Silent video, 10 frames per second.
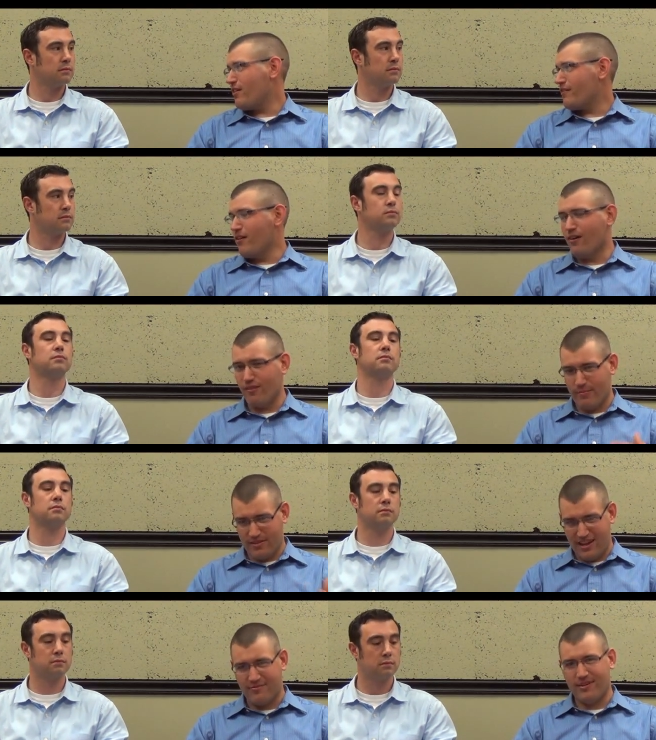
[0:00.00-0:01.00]
Speaker 1: he's real
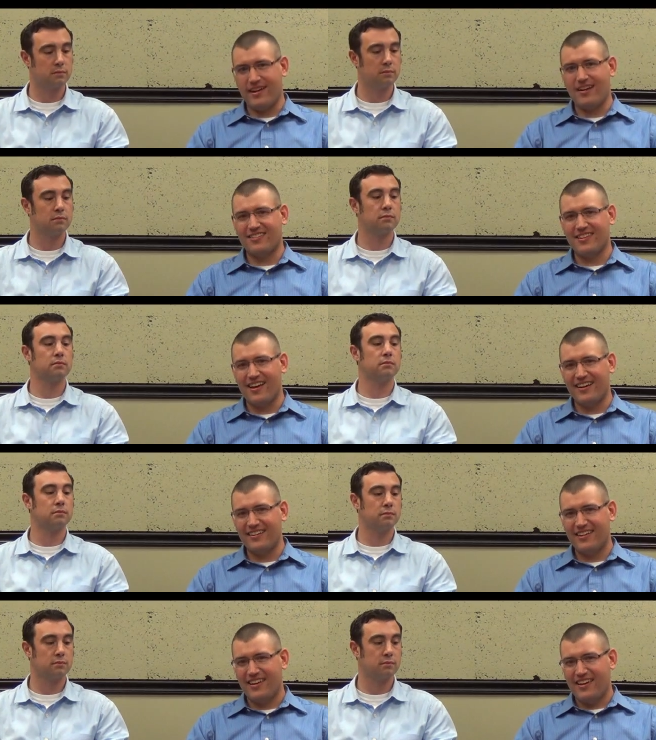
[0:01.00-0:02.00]
he's right there in the classroom
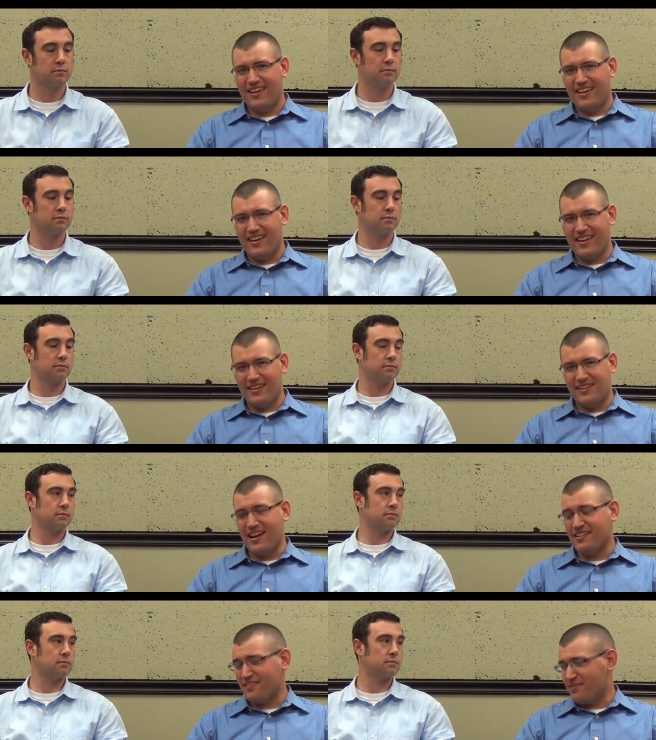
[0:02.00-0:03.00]
with yeah. them and it was really
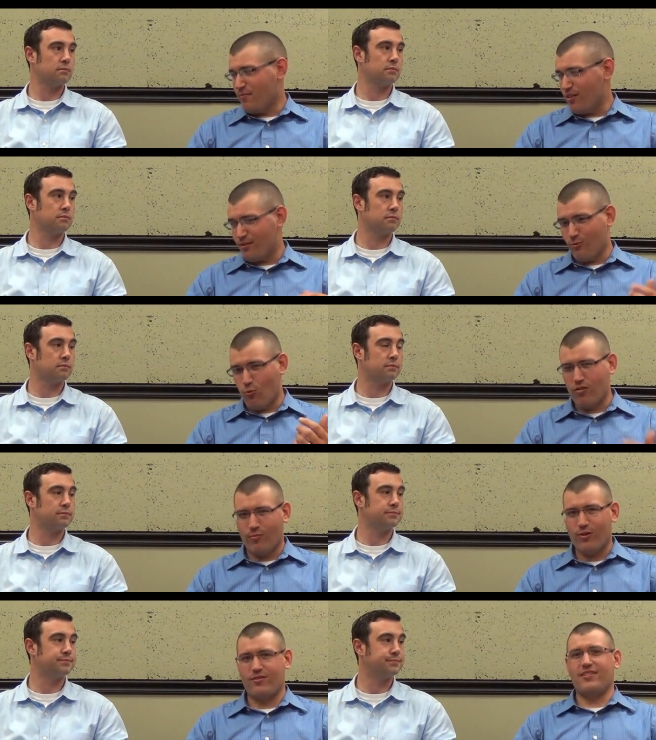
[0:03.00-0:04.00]
neat. I have to share one
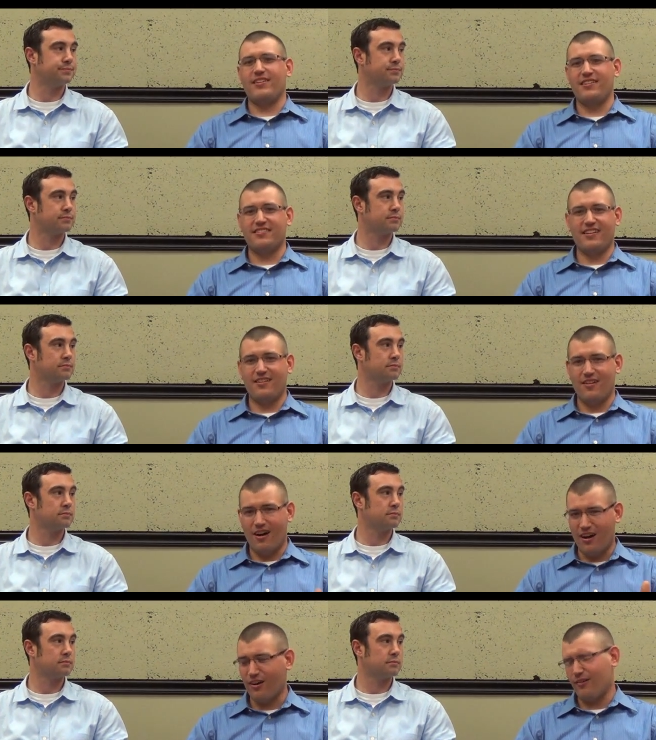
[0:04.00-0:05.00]
story of
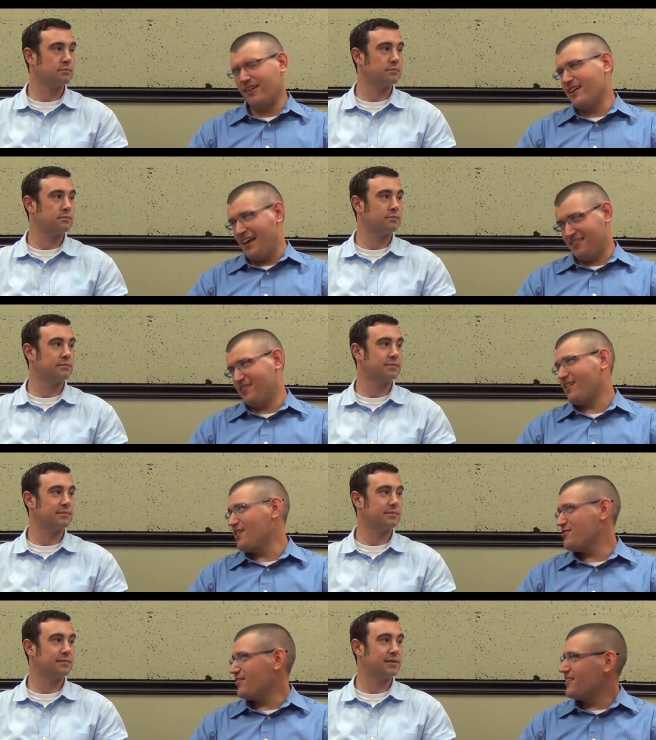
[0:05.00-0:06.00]
he kind of was
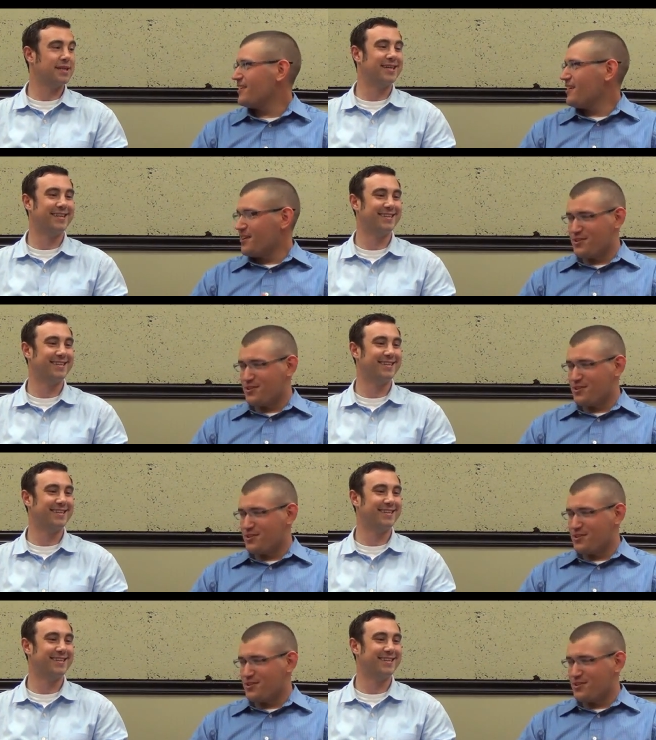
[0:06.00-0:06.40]
talking about how he